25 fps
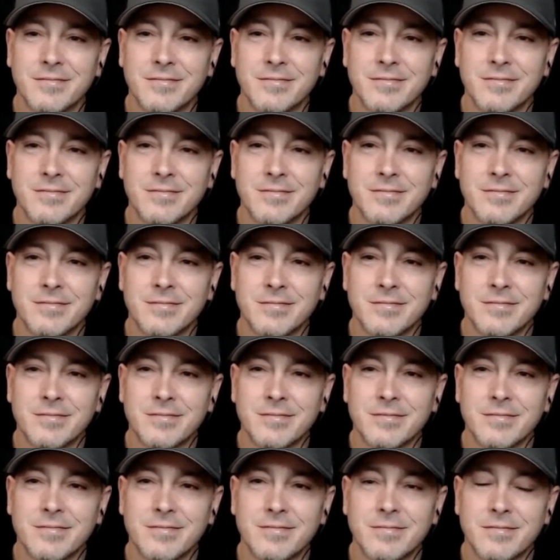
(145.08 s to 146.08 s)

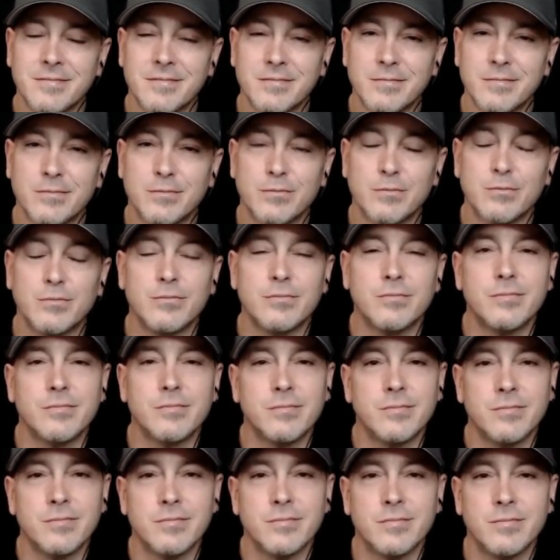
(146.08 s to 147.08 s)

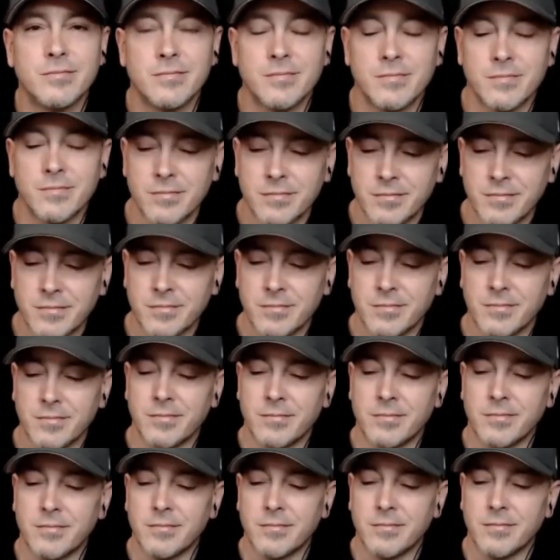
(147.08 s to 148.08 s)

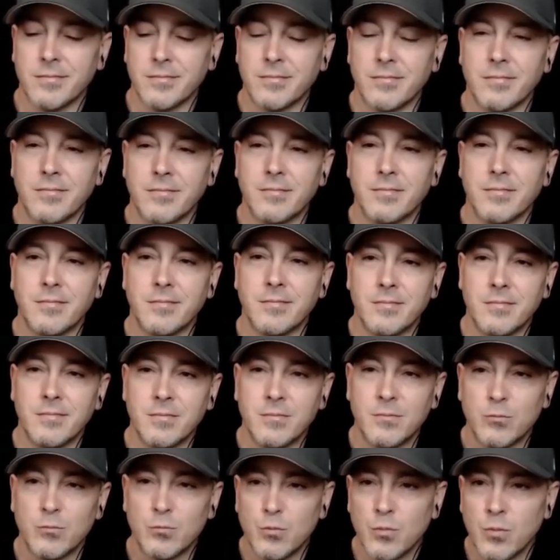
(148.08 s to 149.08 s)

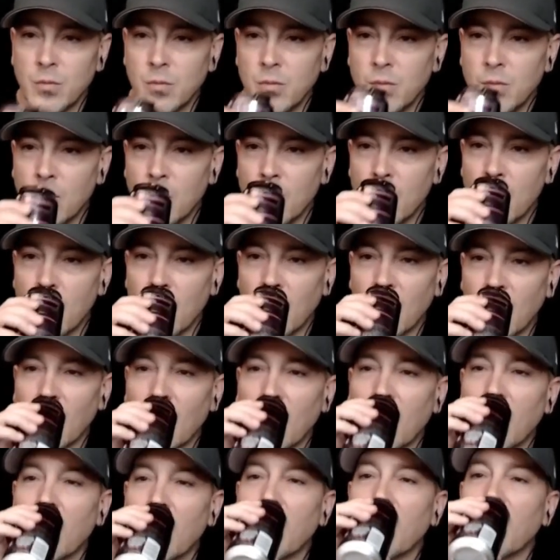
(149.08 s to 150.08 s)

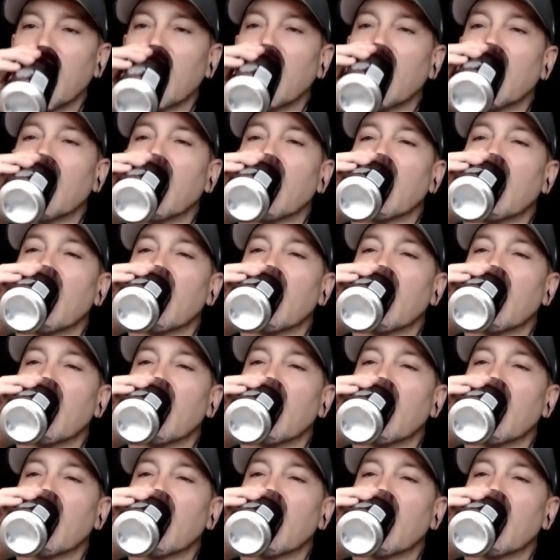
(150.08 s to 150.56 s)
[no speech]